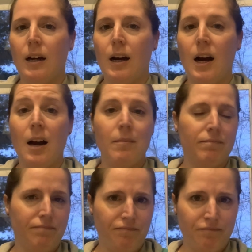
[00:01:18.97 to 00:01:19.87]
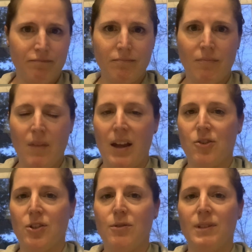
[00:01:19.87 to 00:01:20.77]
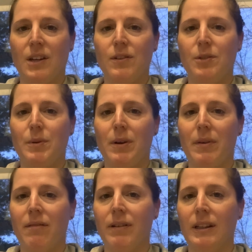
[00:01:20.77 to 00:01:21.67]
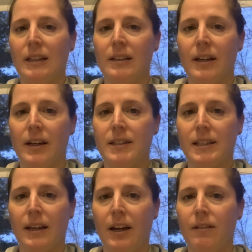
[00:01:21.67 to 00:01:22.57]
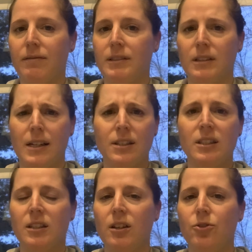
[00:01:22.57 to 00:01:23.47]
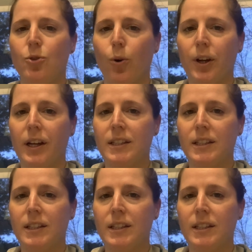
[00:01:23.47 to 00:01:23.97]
Actually, it was given to me by my friend Linda as a gift, and I just adored it.